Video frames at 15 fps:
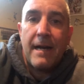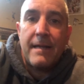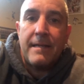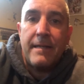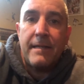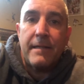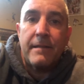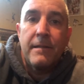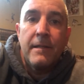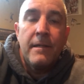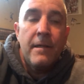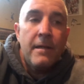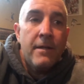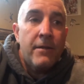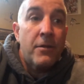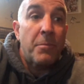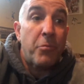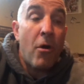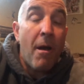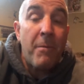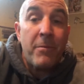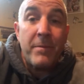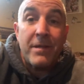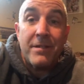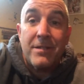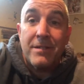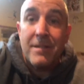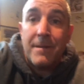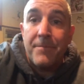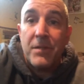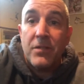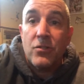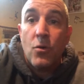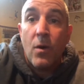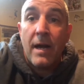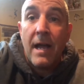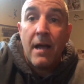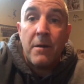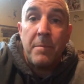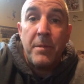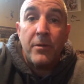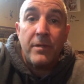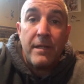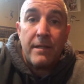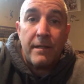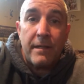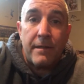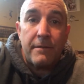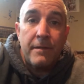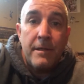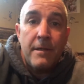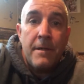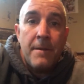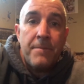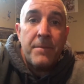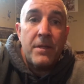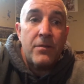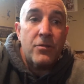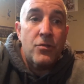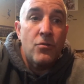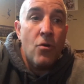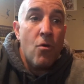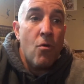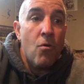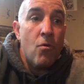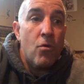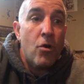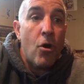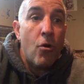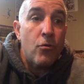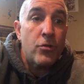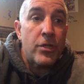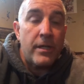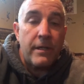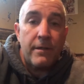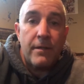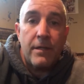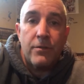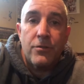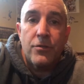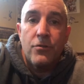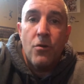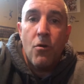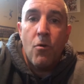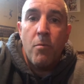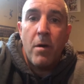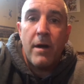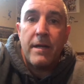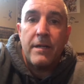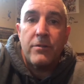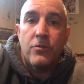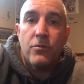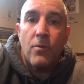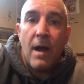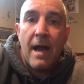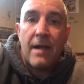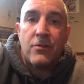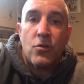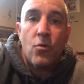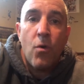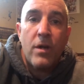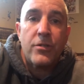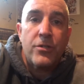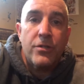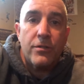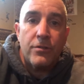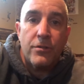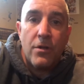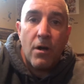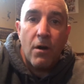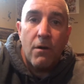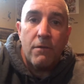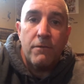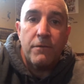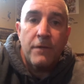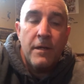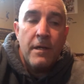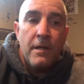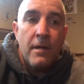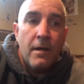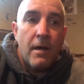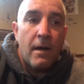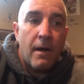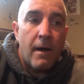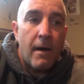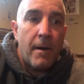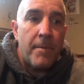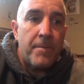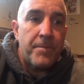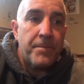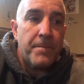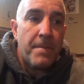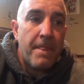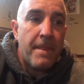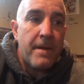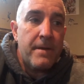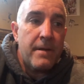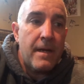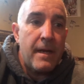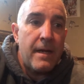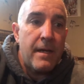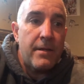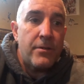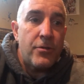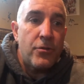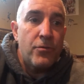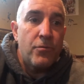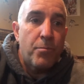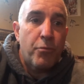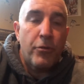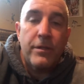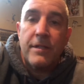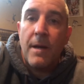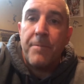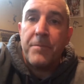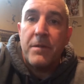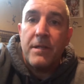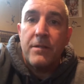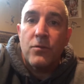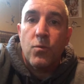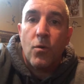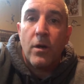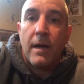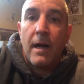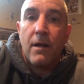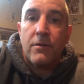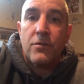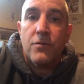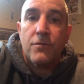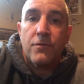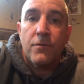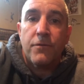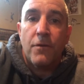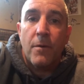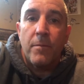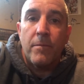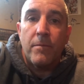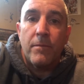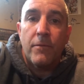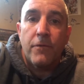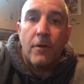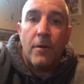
idea. The problem is that there's no accountability there. There's no coaching. There's nobody to ask questions of. And you print up these workouts from